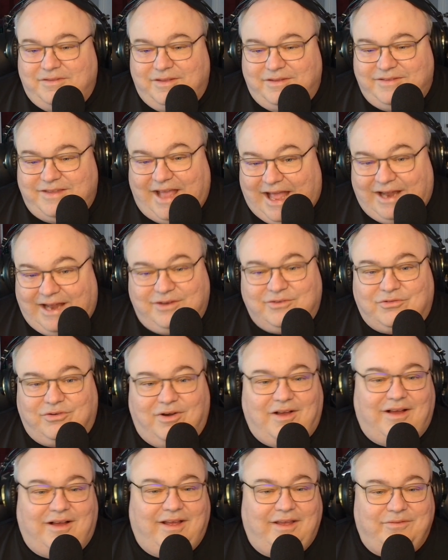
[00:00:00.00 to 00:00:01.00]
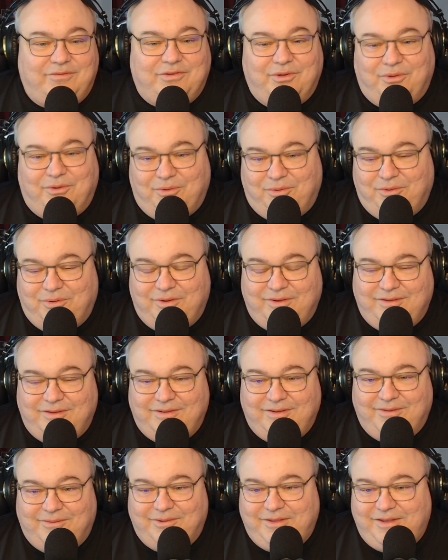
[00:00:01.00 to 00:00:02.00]
DAT drives on
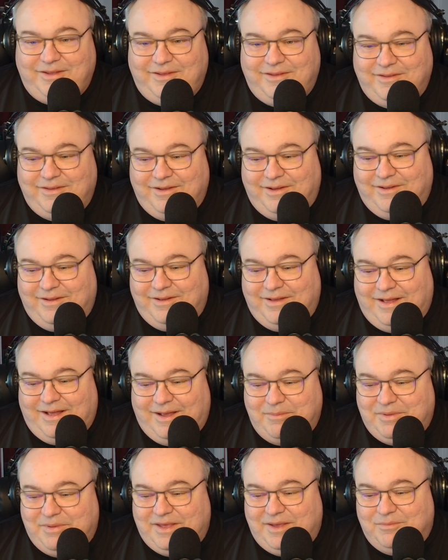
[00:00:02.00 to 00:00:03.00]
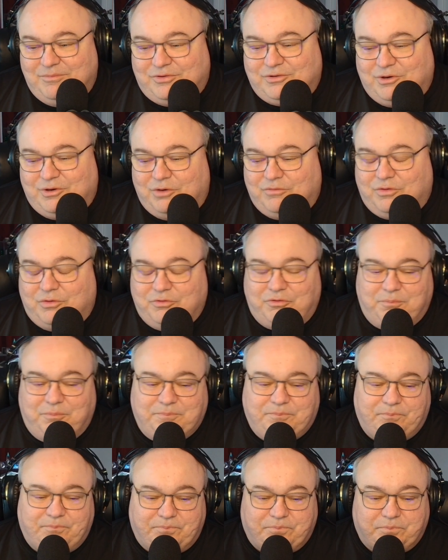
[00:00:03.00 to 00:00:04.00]
the IBM servers,
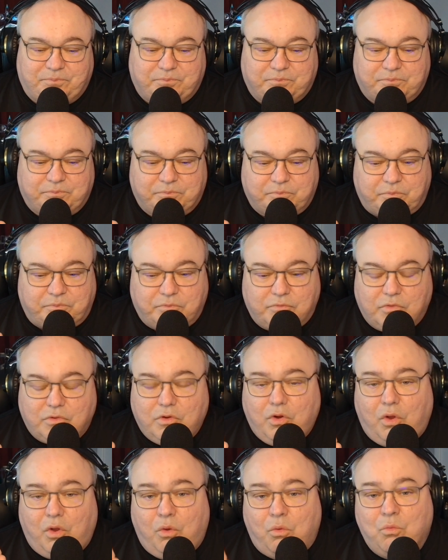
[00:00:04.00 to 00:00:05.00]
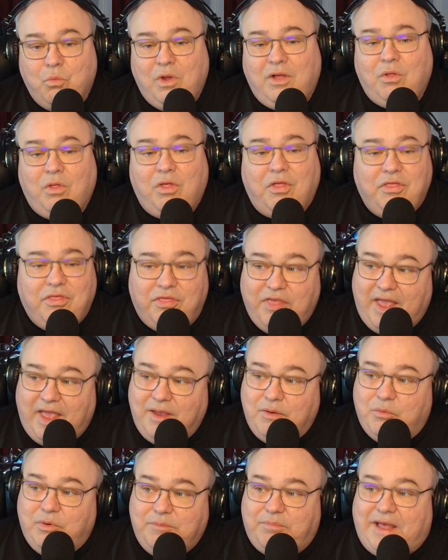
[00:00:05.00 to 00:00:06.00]
well,
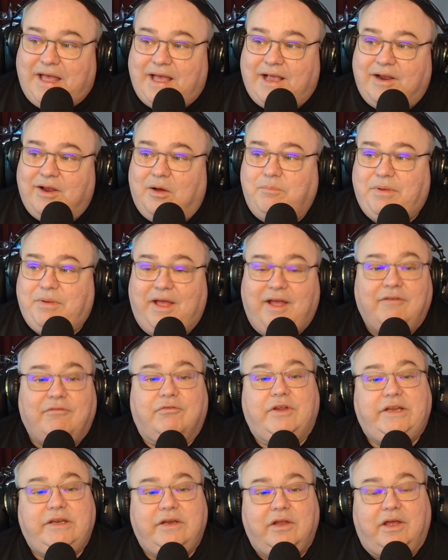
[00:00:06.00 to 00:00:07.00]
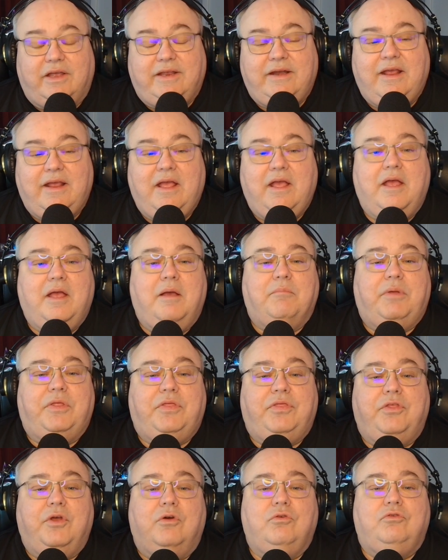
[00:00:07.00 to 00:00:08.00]
they would back up every night.
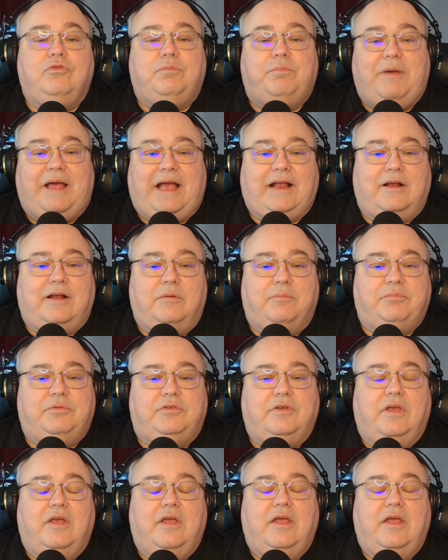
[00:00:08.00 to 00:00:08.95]
But those backups